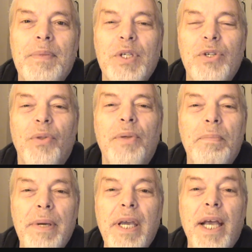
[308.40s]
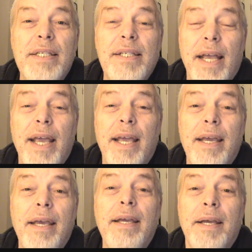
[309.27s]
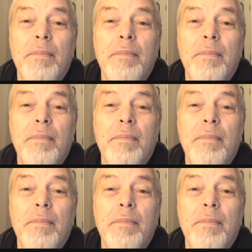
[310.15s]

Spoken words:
So the BSA